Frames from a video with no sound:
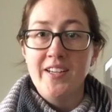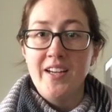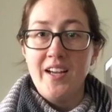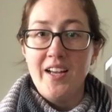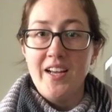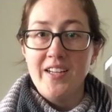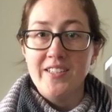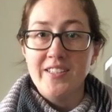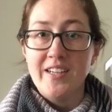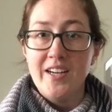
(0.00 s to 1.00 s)
and
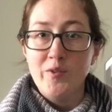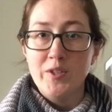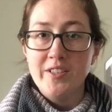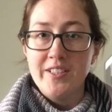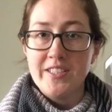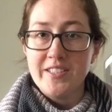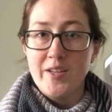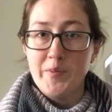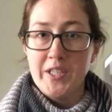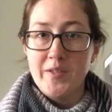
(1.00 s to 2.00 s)
I won these
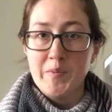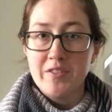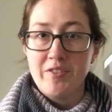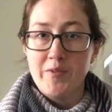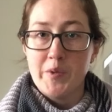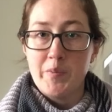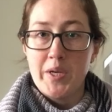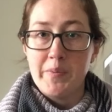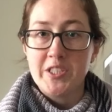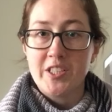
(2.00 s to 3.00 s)
M&Ms from a
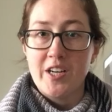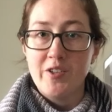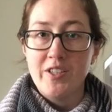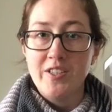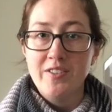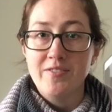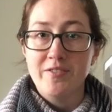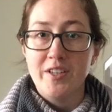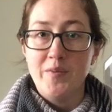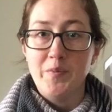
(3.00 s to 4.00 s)
baby shower
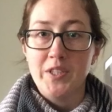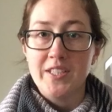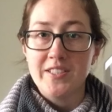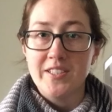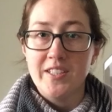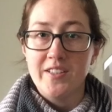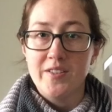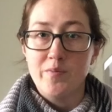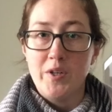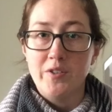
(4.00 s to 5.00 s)
from guessing
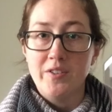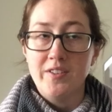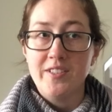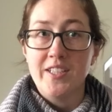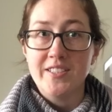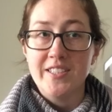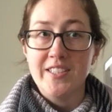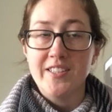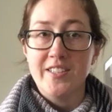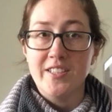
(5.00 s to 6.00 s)

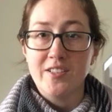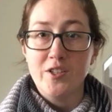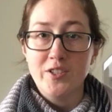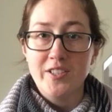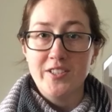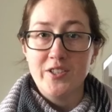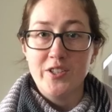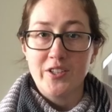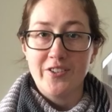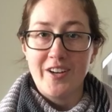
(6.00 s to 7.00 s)
the closest to the
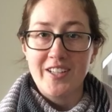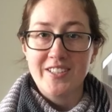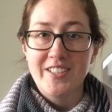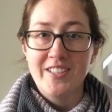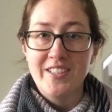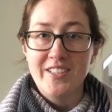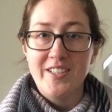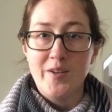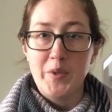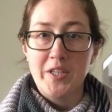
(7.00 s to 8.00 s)
correct
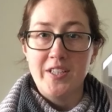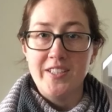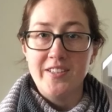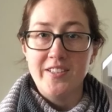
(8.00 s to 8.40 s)
number in the